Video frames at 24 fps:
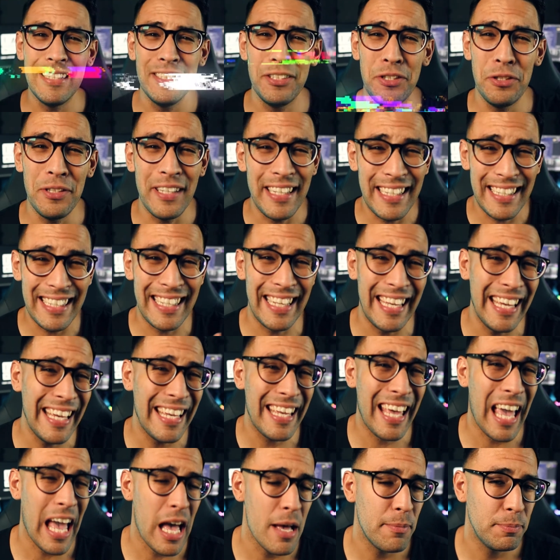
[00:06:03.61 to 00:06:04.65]
into the
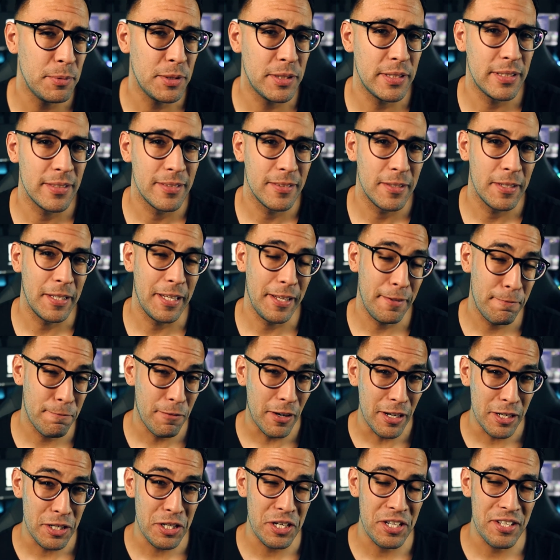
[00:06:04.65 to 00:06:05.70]
keycaps, the
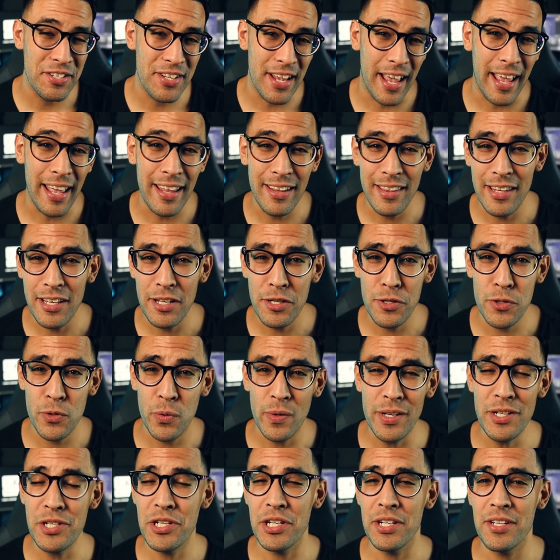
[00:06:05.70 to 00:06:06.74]
functions, and the
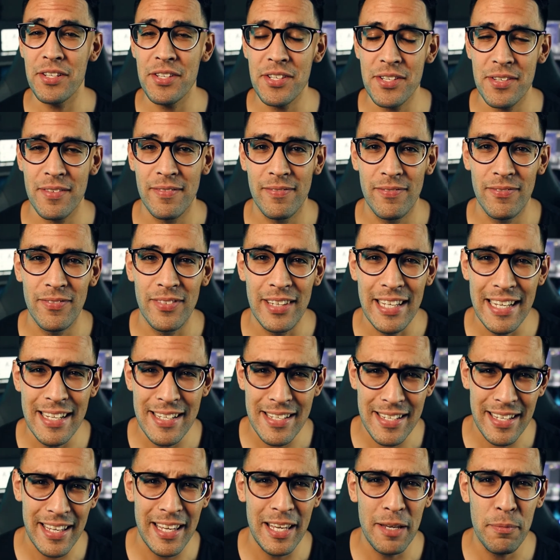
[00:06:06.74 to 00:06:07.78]
switches,
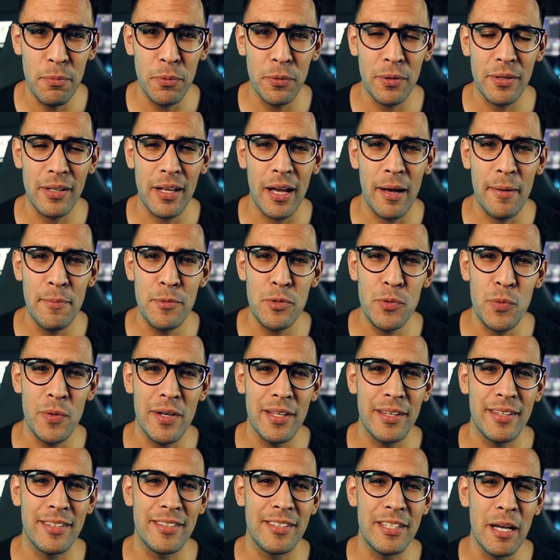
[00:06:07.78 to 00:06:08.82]
this keyboard comes
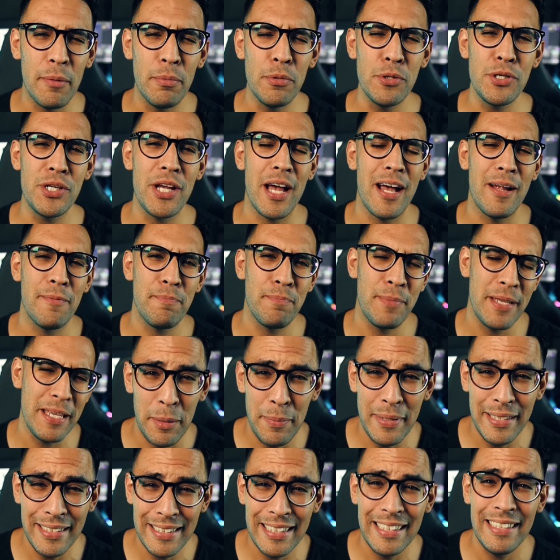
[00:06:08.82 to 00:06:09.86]
with double shot
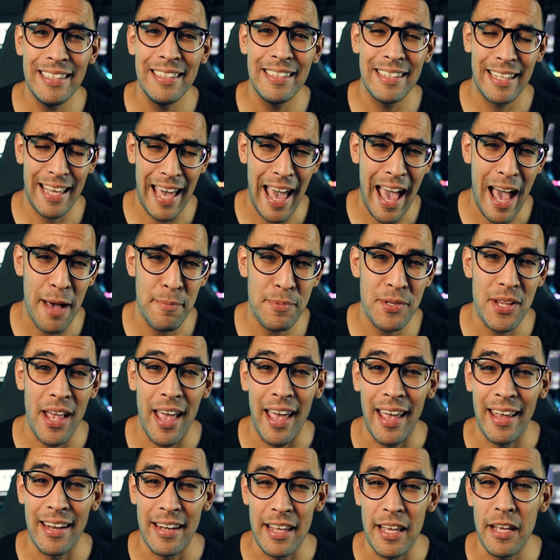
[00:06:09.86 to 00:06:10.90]
PBT caps
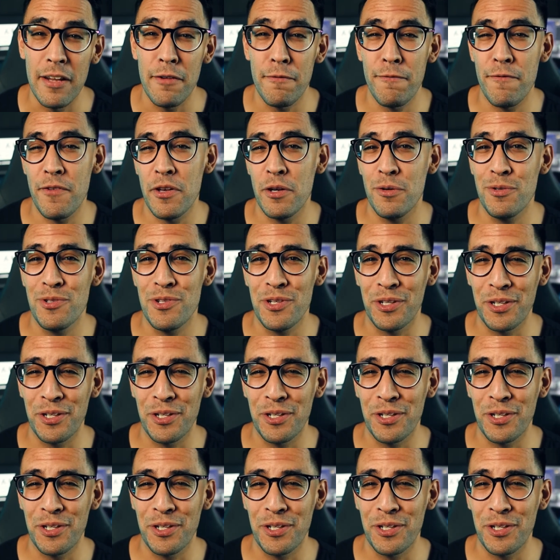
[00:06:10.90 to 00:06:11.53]
and it feels